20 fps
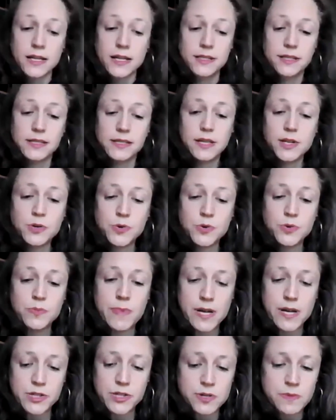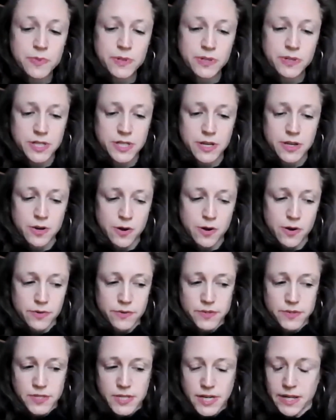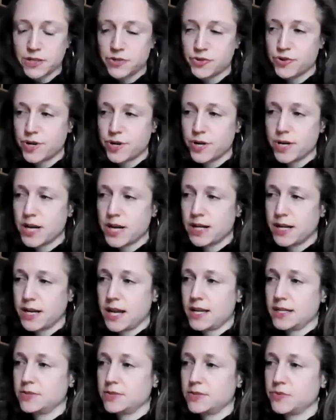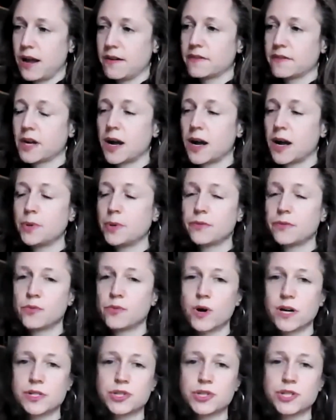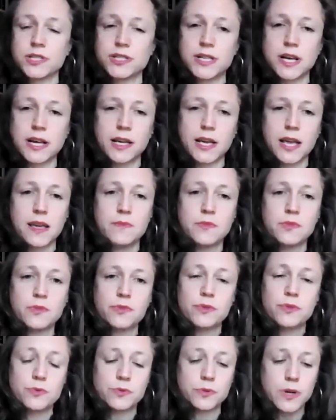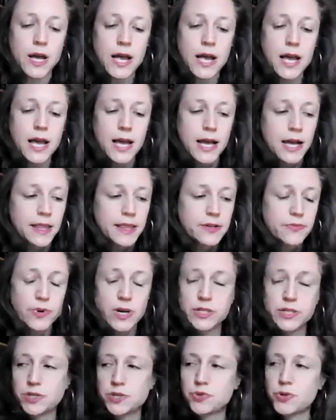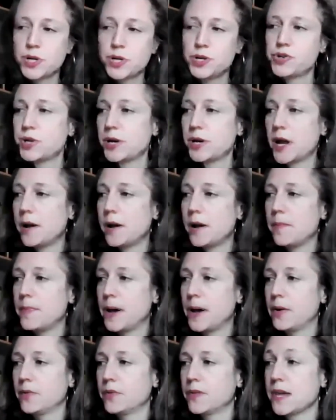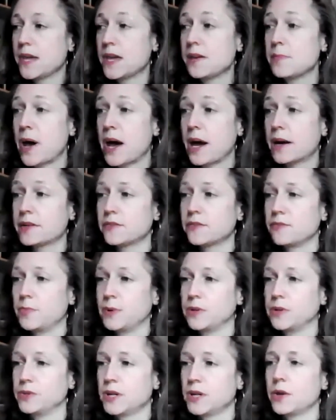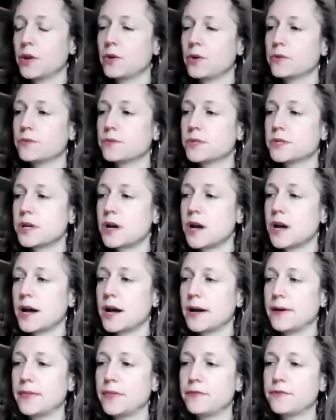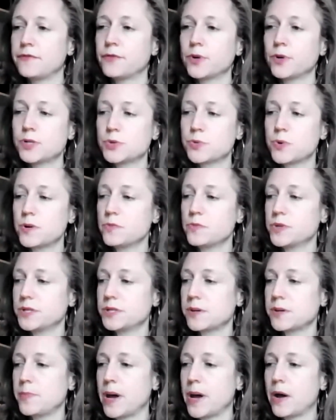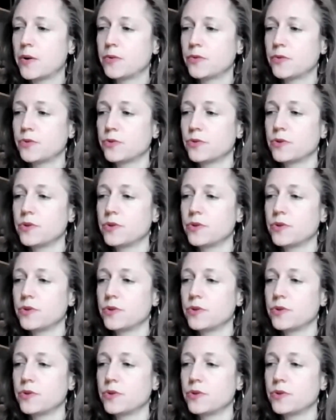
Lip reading: And you mentioned building codes, Ekaterina, and we have a couple of questions that came through the registration about the impact of building codes. The first one was about